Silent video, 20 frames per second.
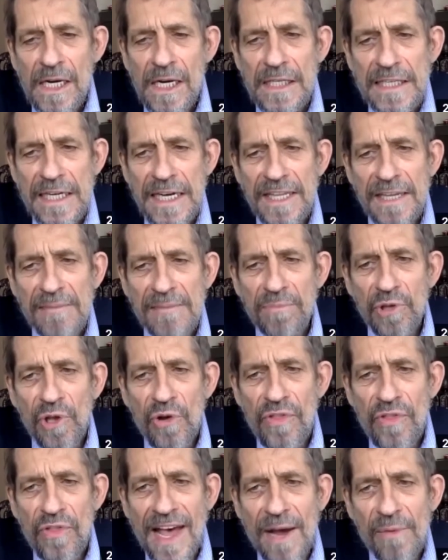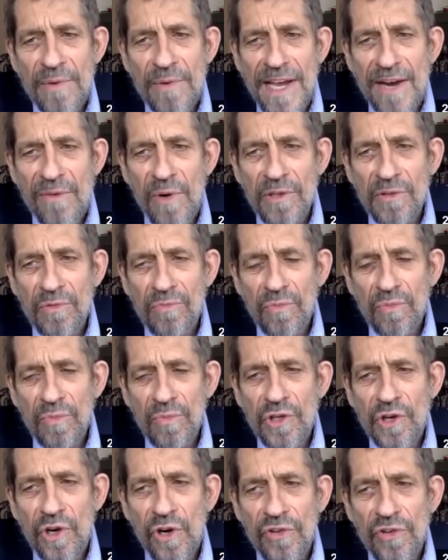And then below that, we have what we
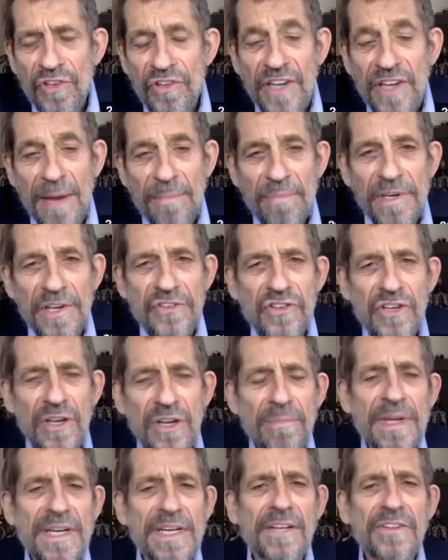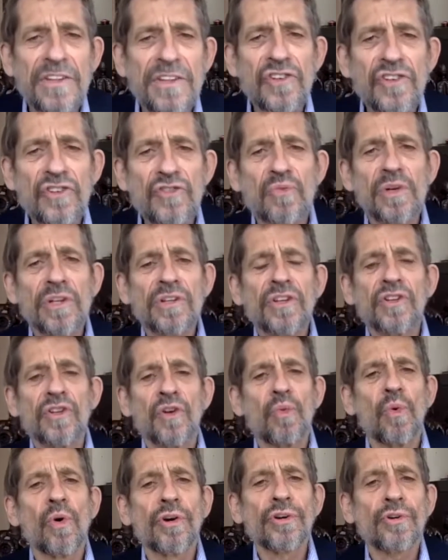call the Deputies Committee. And this is really the
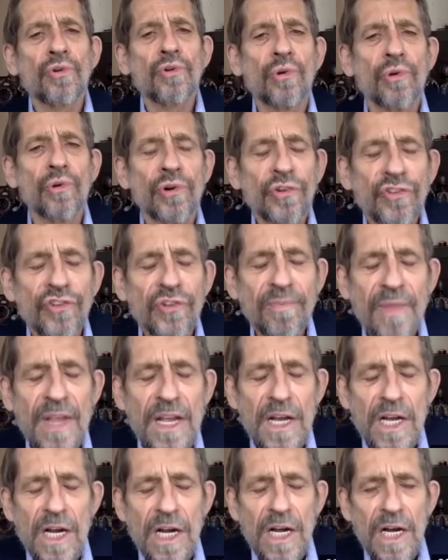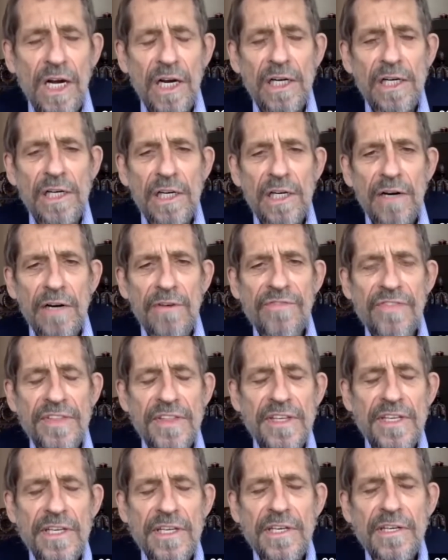workhorse of
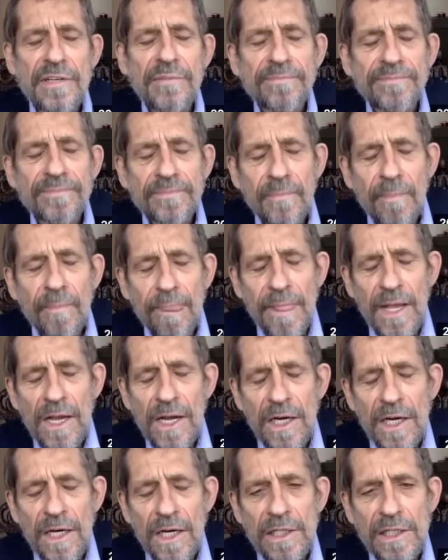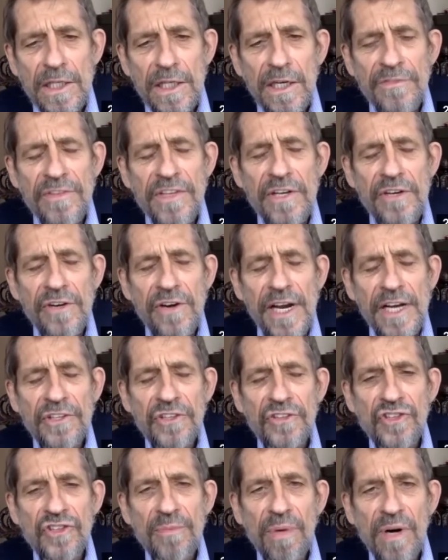the
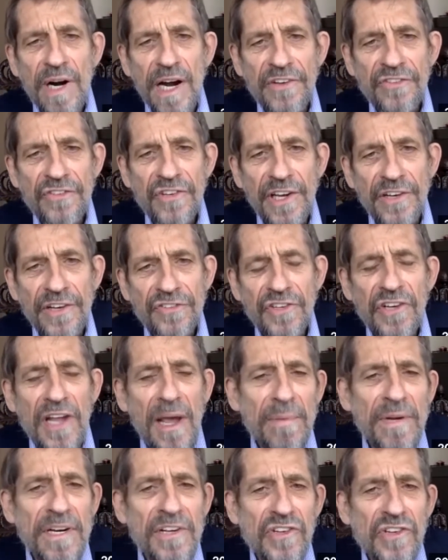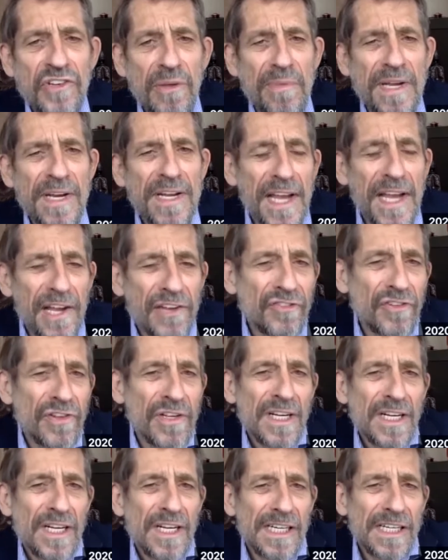interagency process. The Deputies Committee, as
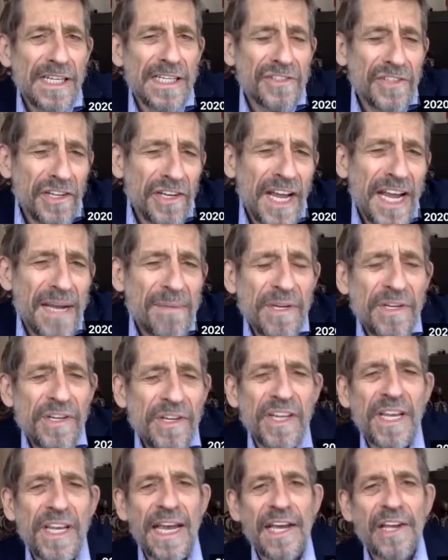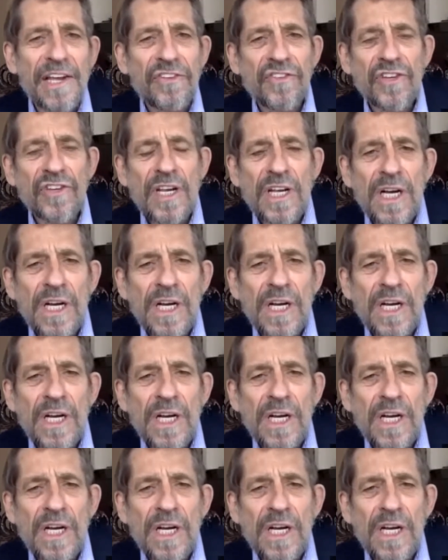the name indicates,